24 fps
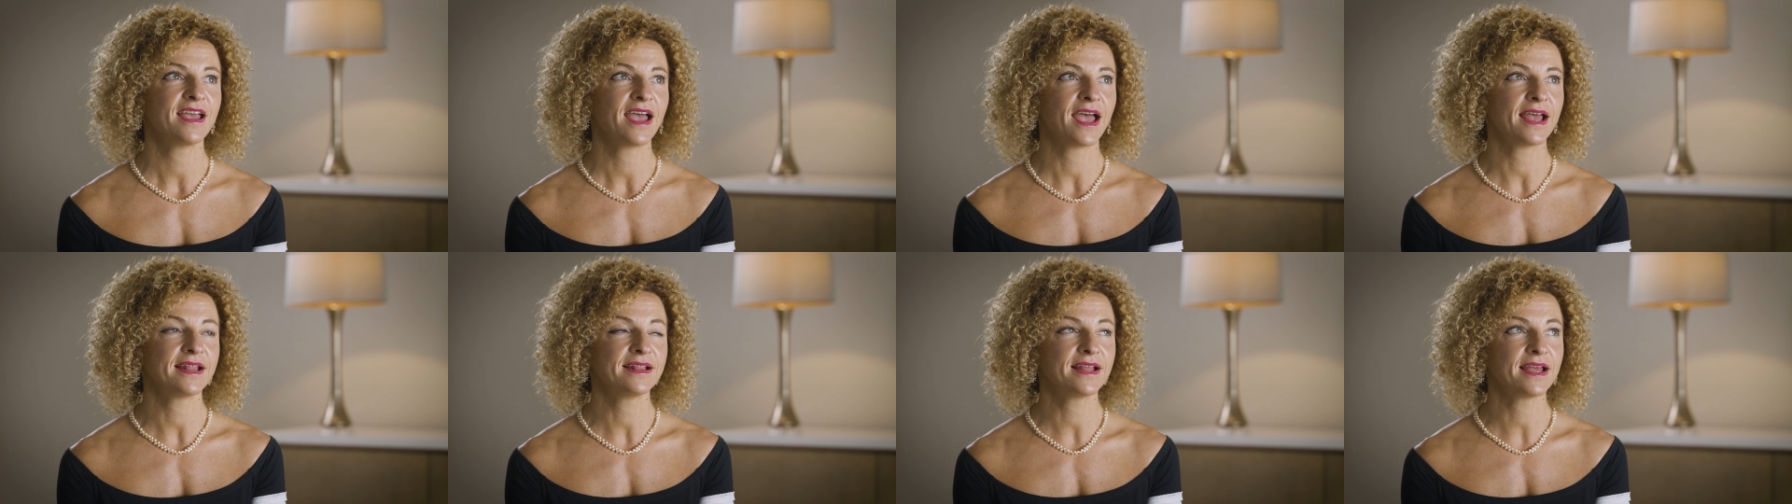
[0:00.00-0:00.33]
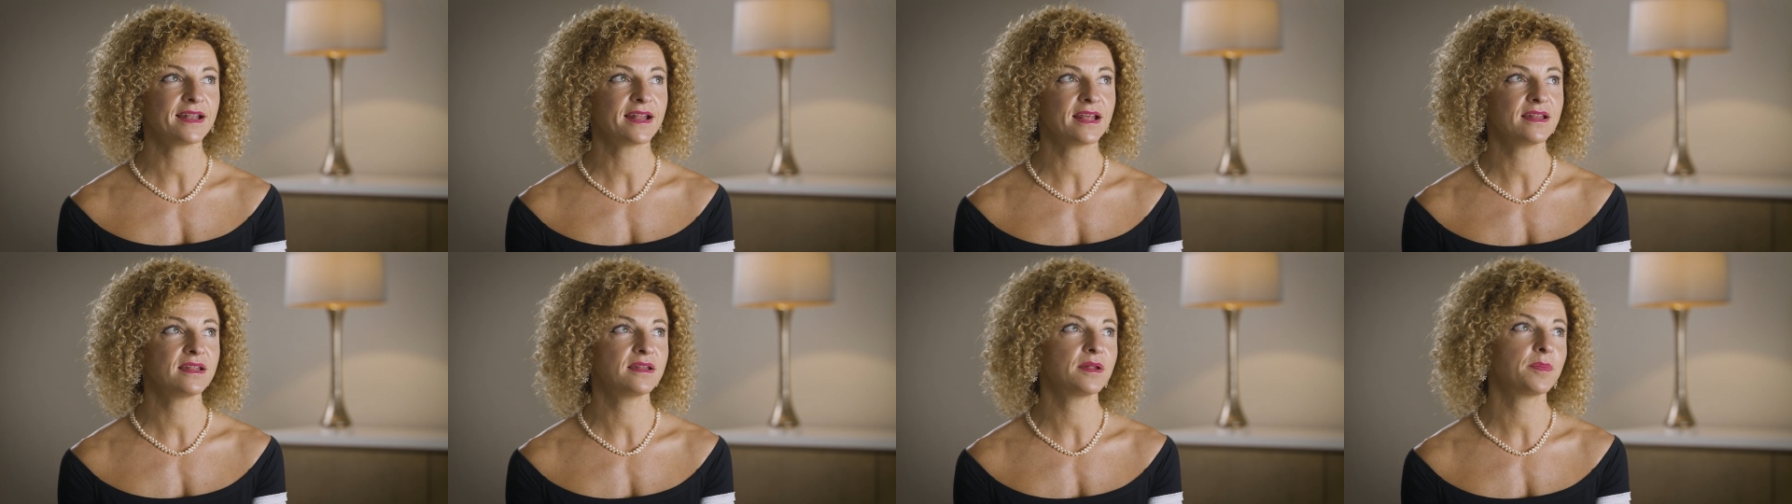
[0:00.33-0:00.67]
And
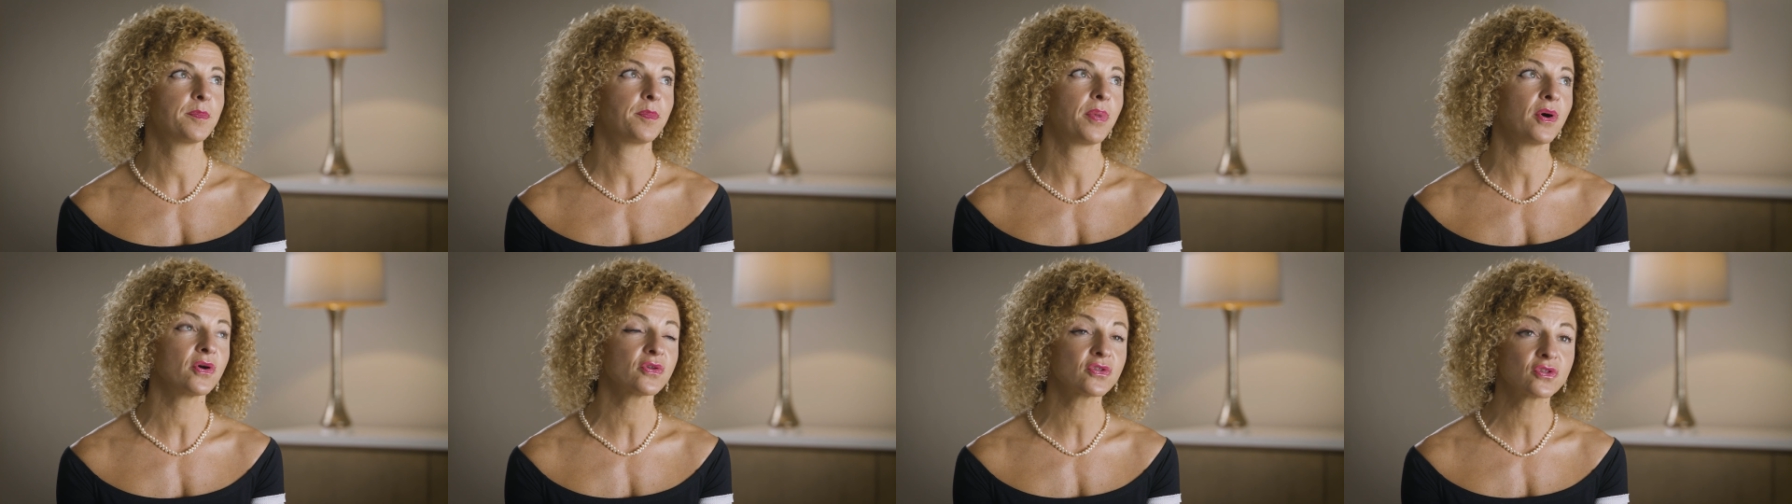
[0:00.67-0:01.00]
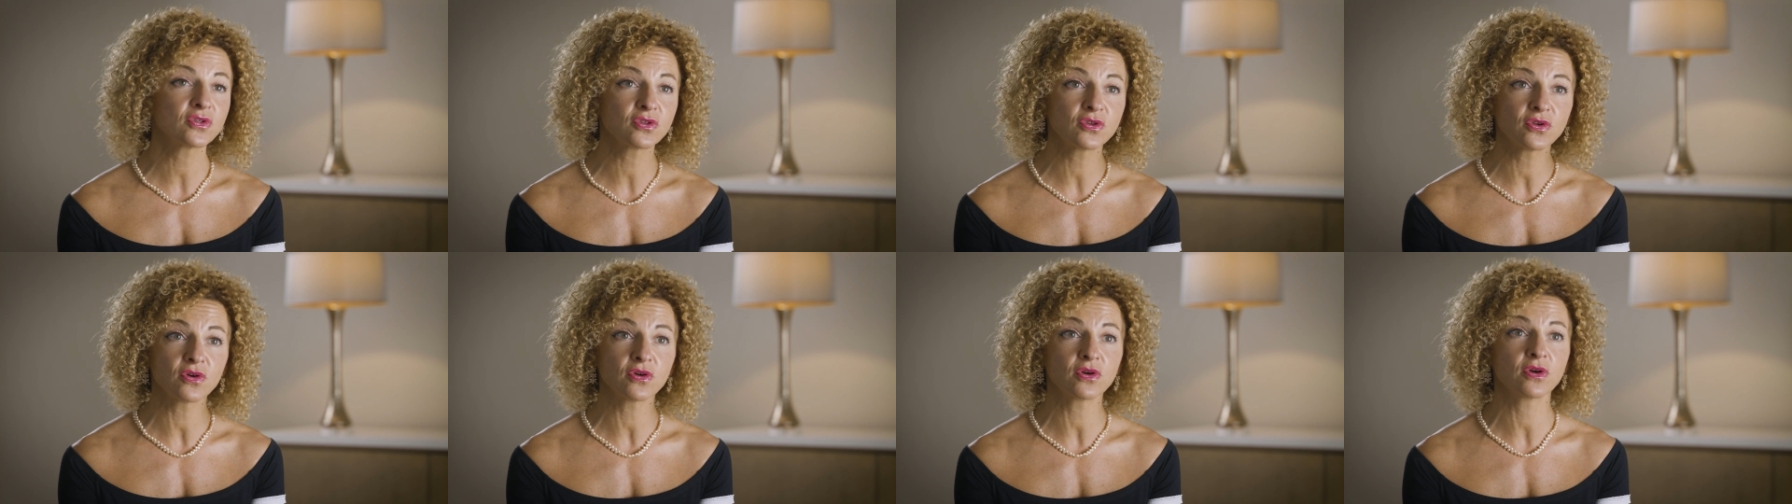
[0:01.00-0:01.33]
then I did a
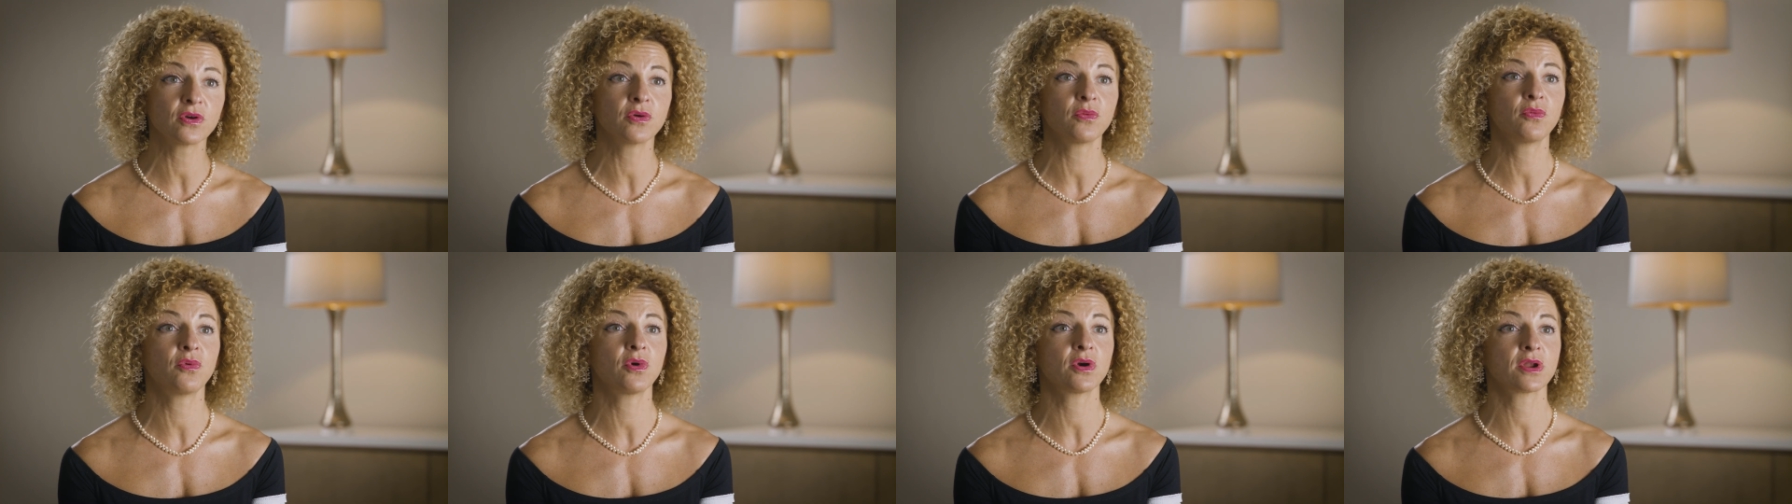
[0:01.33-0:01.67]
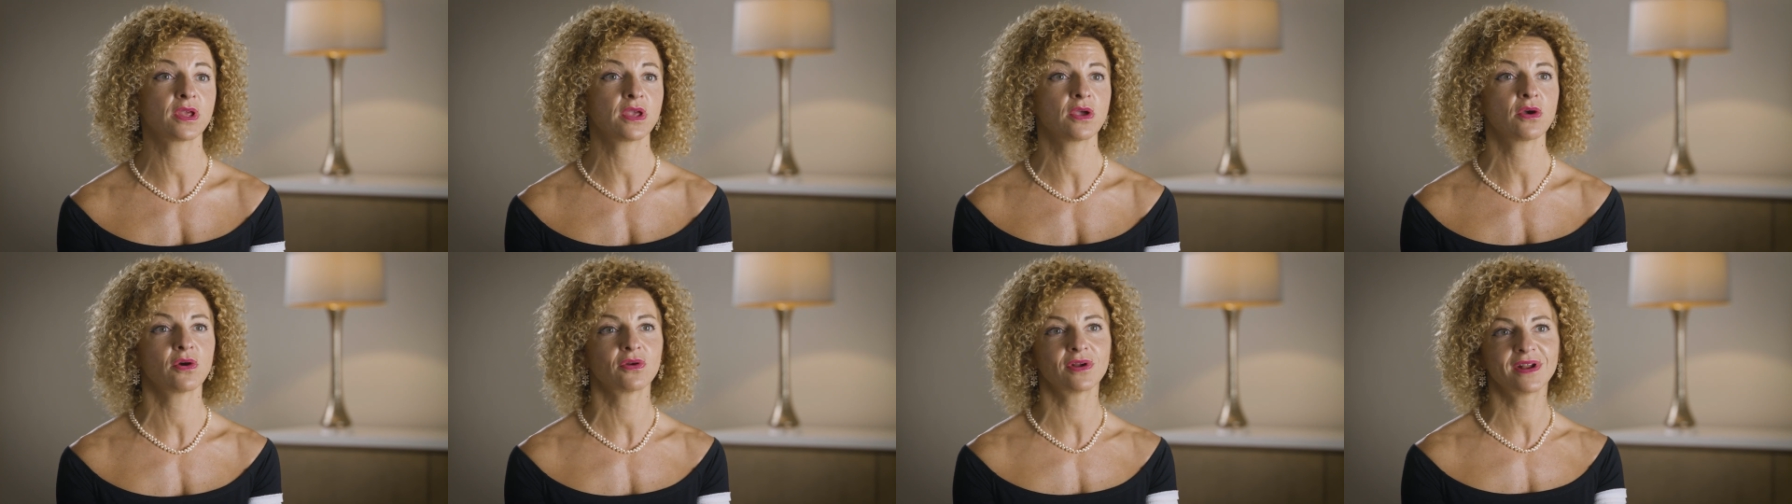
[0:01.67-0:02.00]
postdoc
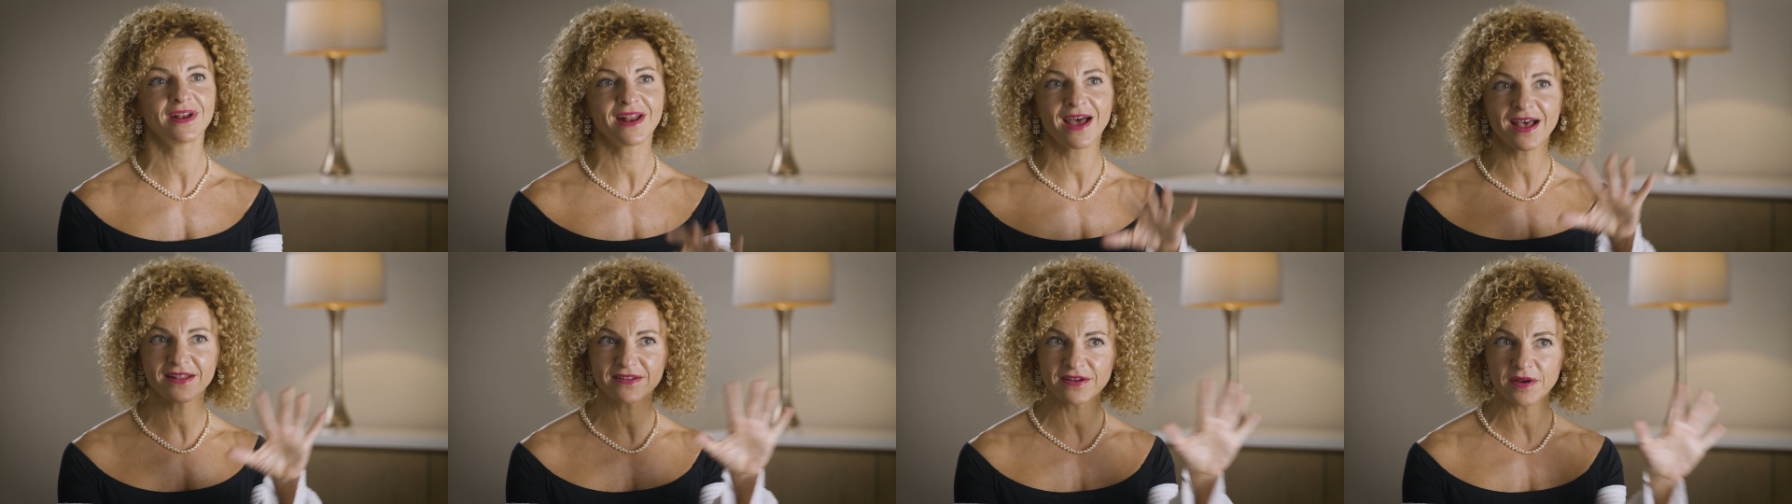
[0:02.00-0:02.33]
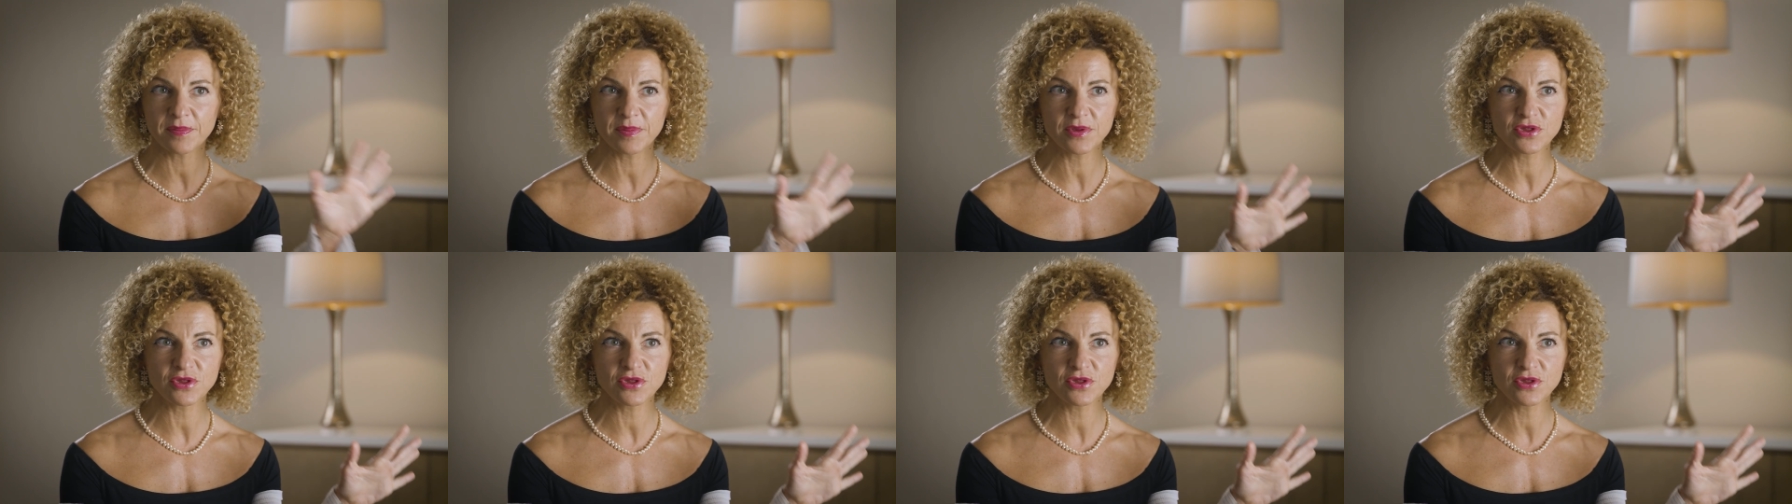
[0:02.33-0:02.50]
working on another